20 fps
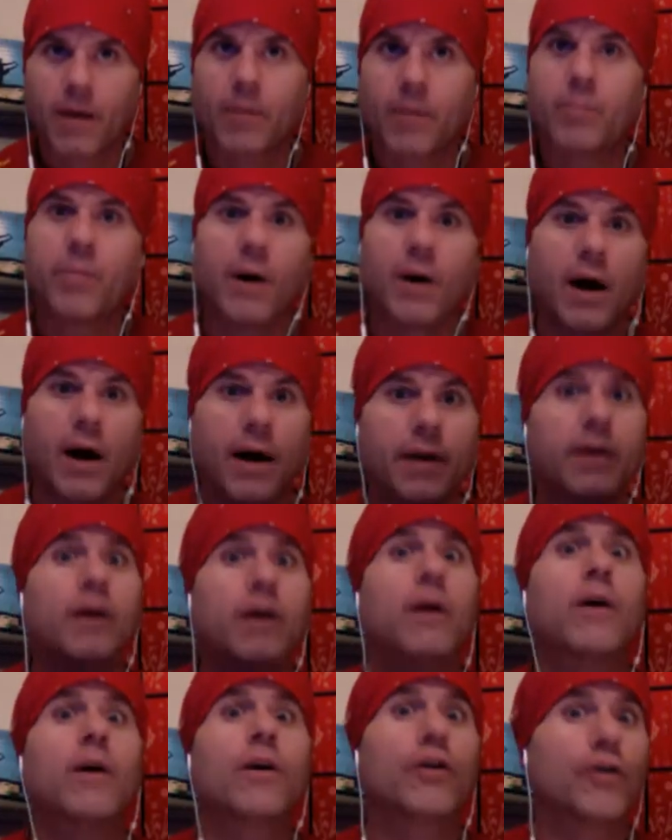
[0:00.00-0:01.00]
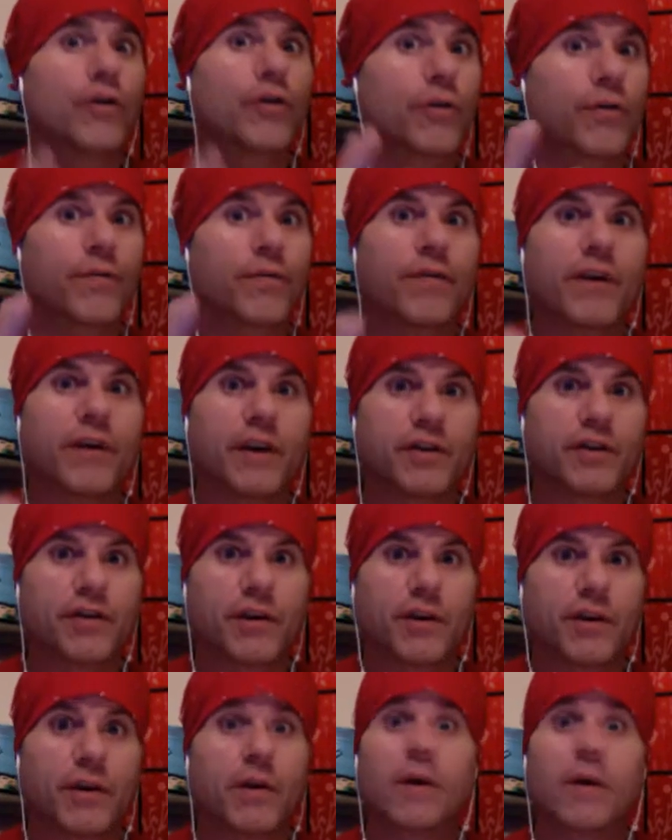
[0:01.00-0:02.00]
but your
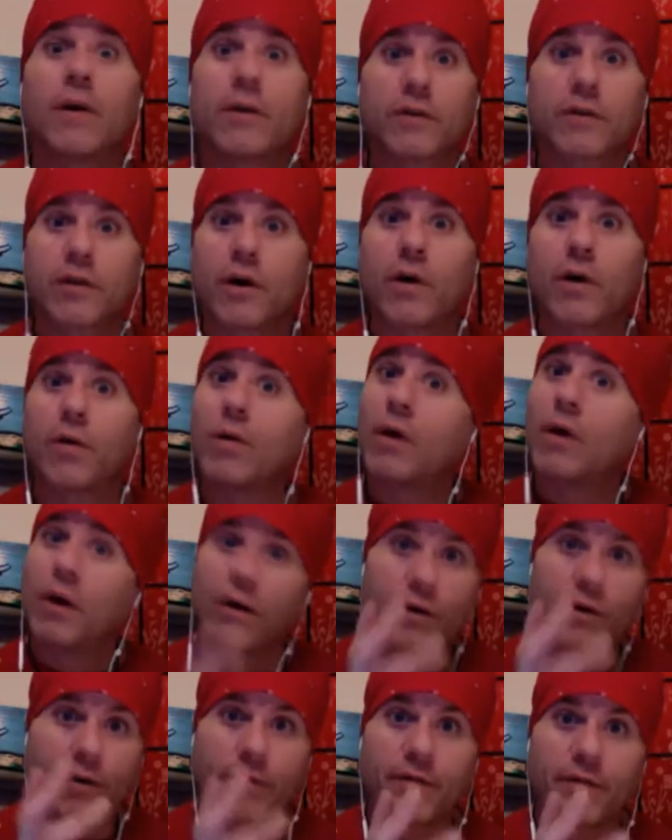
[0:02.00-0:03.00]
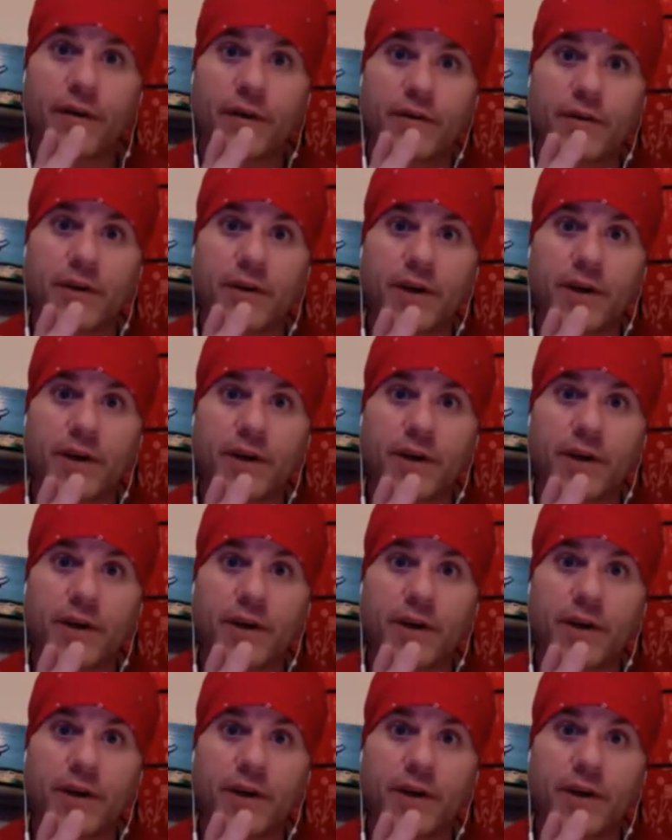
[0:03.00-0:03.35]
vision. So your vision